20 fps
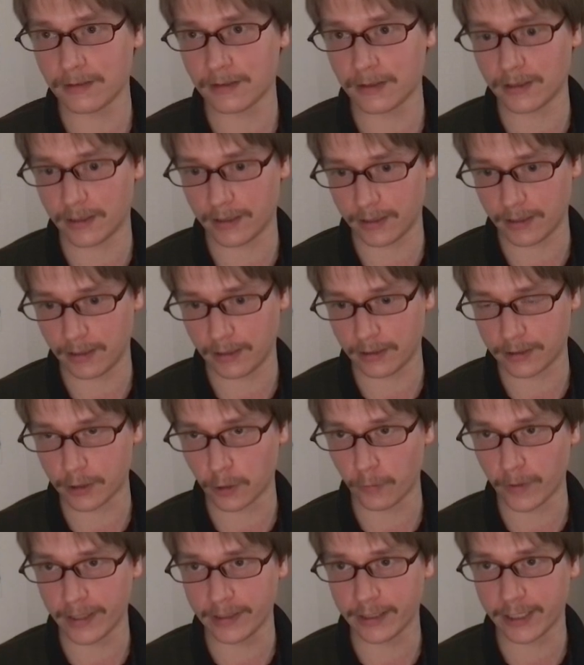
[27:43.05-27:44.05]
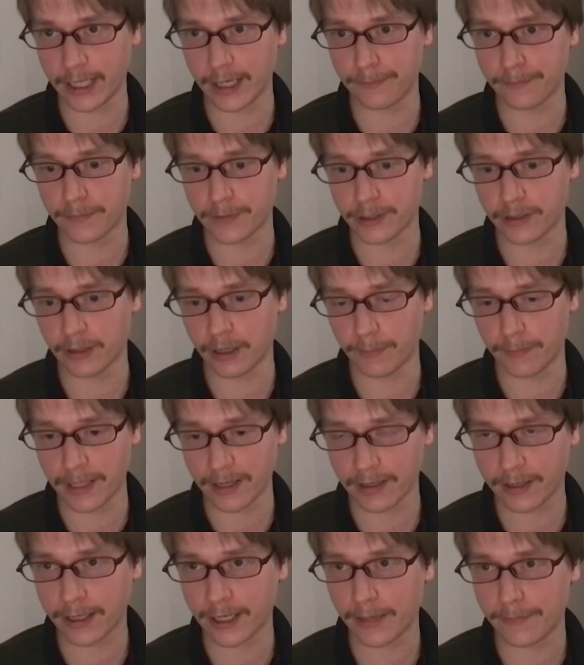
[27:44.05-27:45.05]
And so white capt
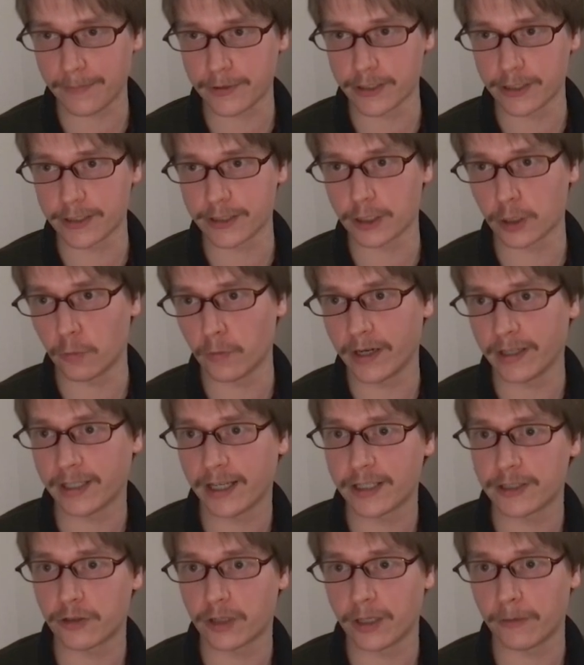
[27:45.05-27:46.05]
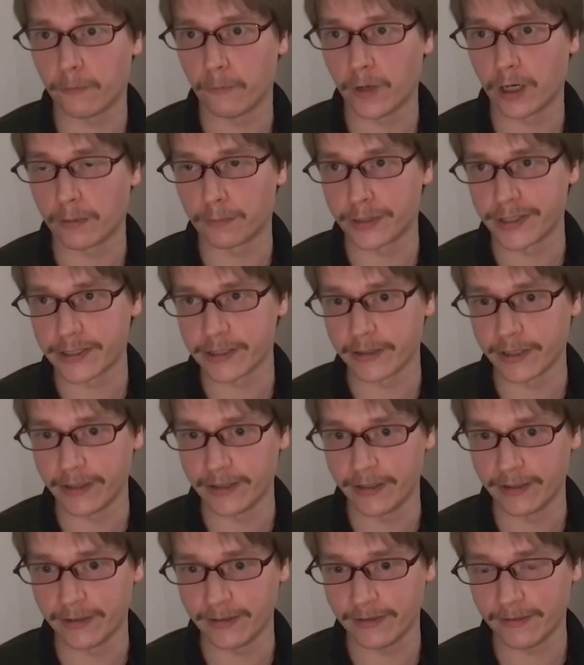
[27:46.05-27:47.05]
black captures, so white has to give 1
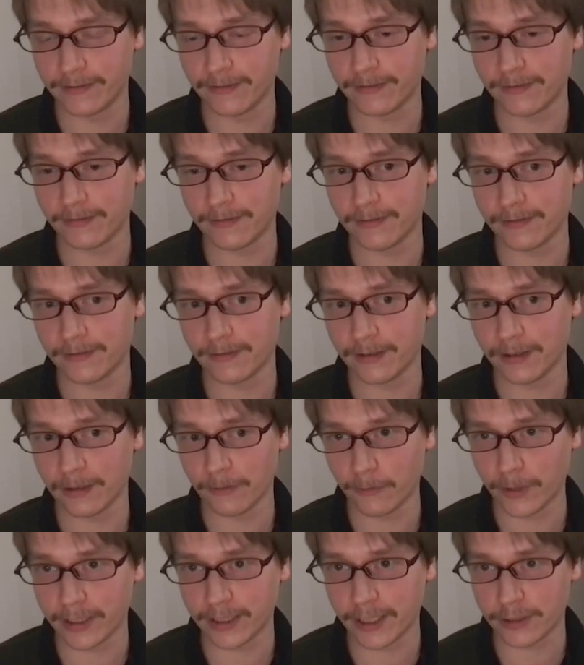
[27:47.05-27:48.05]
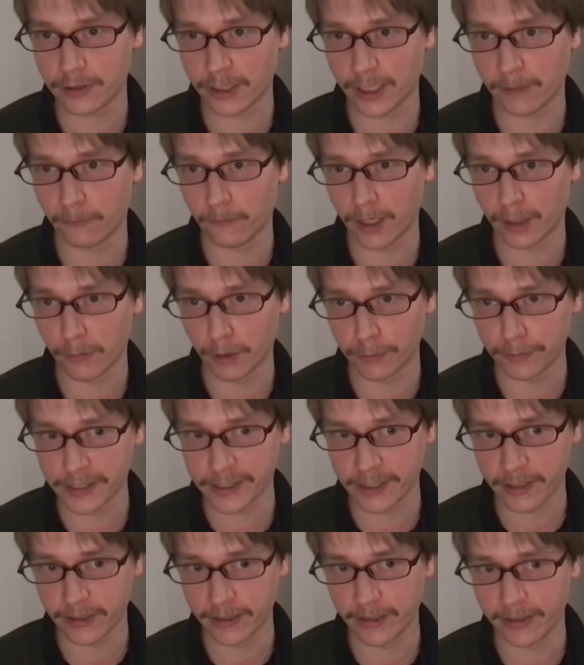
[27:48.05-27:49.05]
prisoner. White has to give 1 more
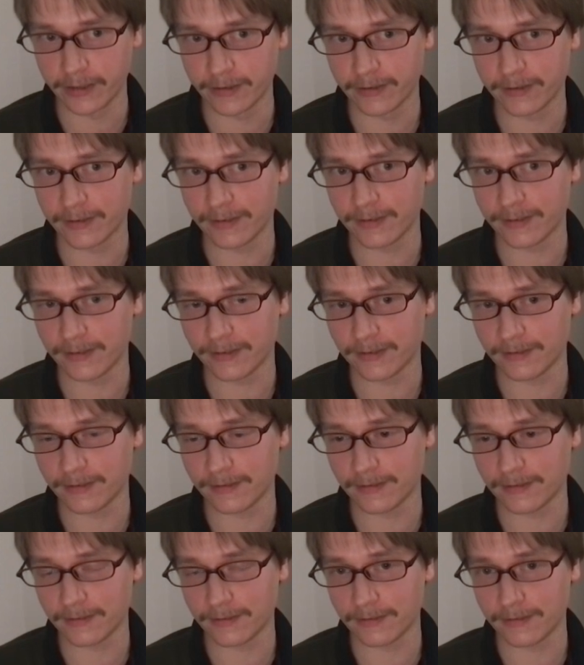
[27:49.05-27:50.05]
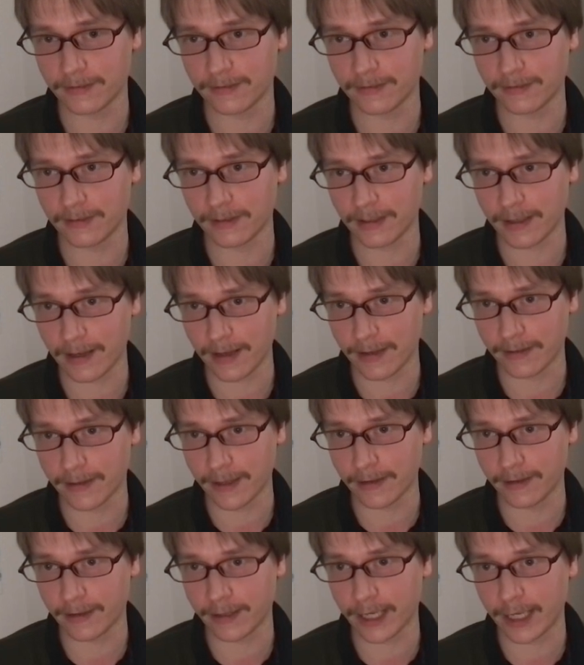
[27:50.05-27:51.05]
prisoner. And
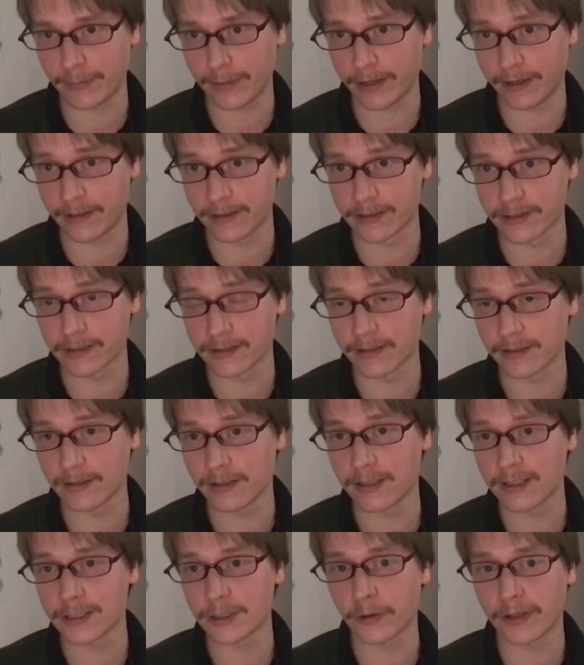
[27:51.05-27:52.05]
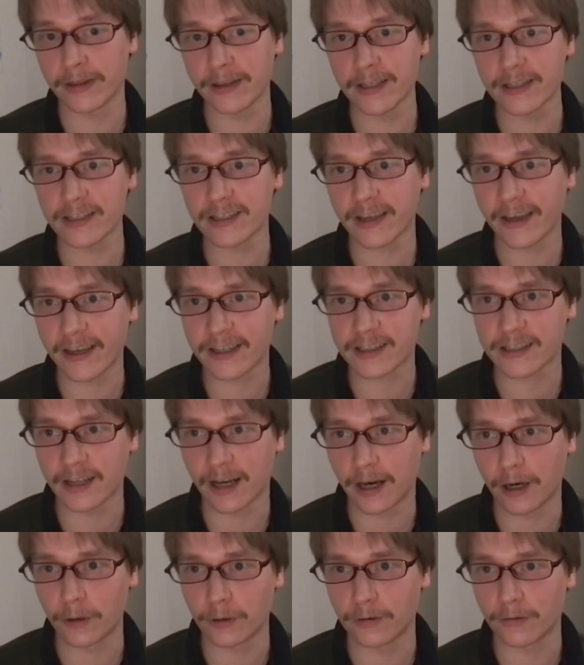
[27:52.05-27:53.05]
then the game ends. So in this case
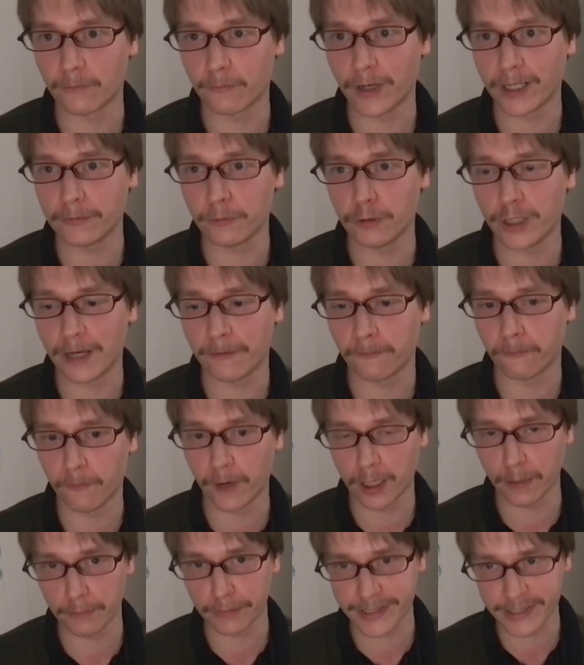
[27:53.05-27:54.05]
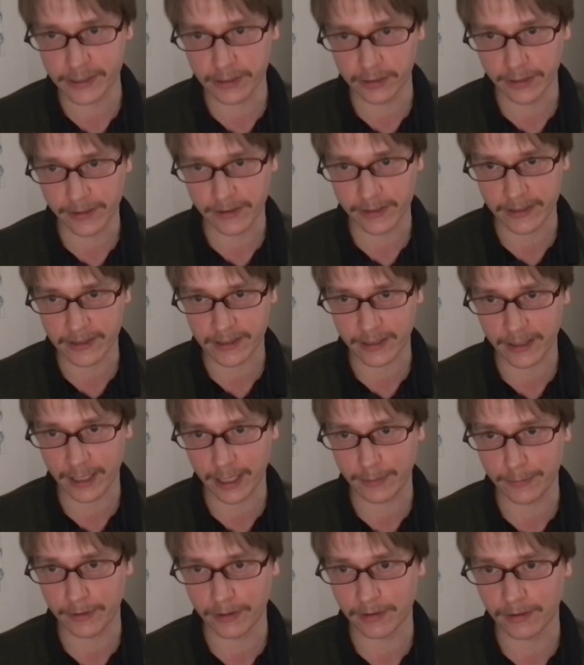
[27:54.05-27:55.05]
now, white would have 1 prisoner in this
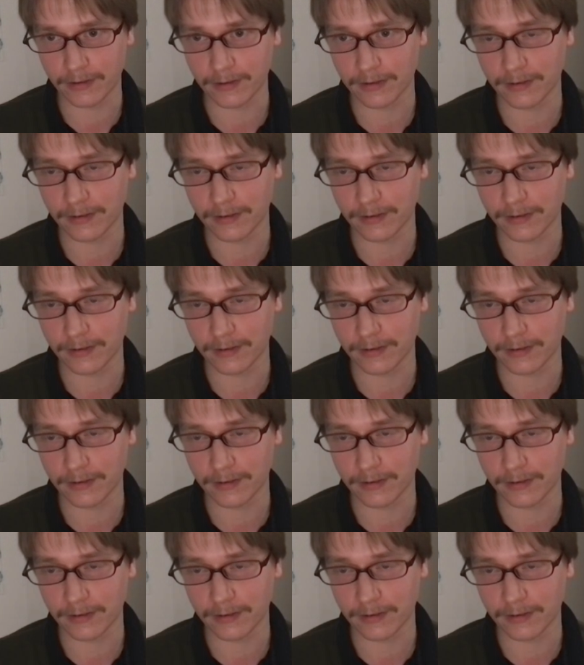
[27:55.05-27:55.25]
game.